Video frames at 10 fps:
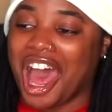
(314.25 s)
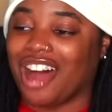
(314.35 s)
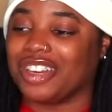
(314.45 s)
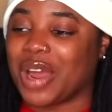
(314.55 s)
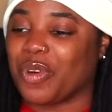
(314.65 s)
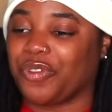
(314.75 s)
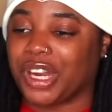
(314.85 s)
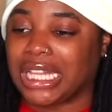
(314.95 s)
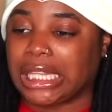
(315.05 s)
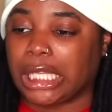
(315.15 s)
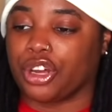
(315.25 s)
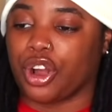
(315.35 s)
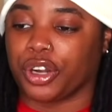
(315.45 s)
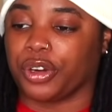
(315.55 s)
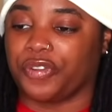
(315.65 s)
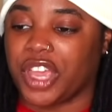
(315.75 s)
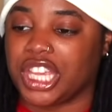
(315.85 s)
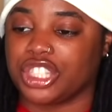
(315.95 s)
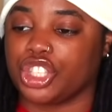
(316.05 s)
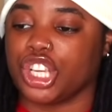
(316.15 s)
I'll never forget the look on her
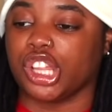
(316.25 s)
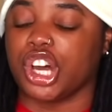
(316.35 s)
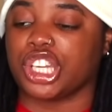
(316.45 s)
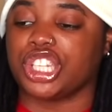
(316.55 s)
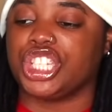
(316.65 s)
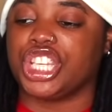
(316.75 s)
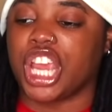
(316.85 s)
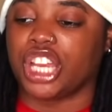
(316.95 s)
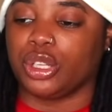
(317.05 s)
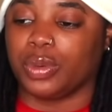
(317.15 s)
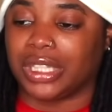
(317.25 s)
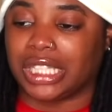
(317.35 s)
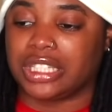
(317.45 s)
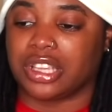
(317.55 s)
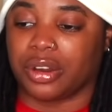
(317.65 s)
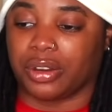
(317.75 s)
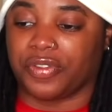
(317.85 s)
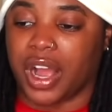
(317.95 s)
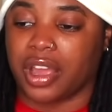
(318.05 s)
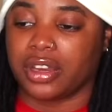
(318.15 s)
face. She looked genuinely
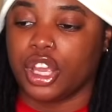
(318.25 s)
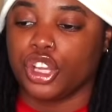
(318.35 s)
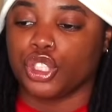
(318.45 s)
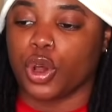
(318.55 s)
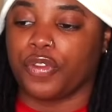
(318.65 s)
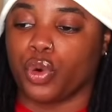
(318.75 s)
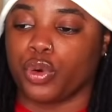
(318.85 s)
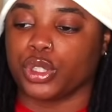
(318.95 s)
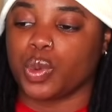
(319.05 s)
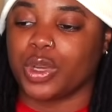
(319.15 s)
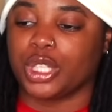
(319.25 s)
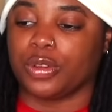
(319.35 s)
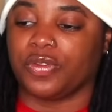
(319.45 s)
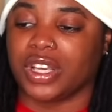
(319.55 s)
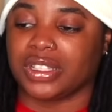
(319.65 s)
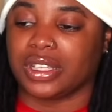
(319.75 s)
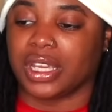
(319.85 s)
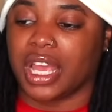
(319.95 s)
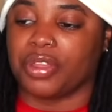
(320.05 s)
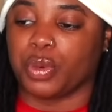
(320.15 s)
terrified. So, of course, we went to
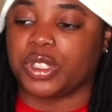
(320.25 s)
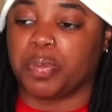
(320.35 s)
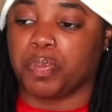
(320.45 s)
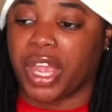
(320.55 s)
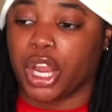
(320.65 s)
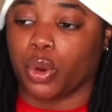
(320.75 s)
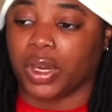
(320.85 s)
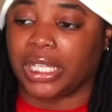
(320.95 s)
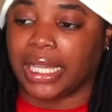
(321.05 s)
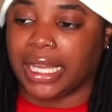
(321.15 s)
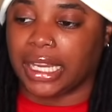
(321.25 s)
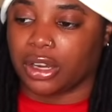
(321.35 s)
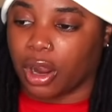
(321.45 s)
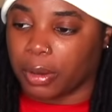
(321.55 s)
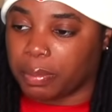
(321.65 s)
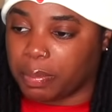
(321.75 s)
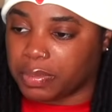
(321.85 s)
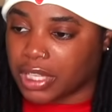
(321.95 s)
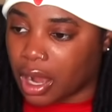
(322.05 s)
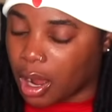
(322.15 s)
investigate, and there was a big green lady in our
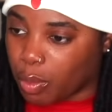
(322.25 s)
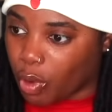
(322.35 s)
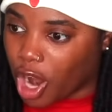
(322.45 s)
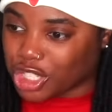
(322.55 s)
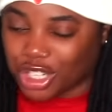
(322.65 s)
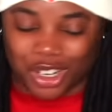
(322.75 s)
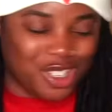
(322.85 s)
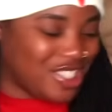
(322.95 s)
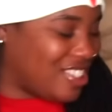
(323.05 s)
tub washing her.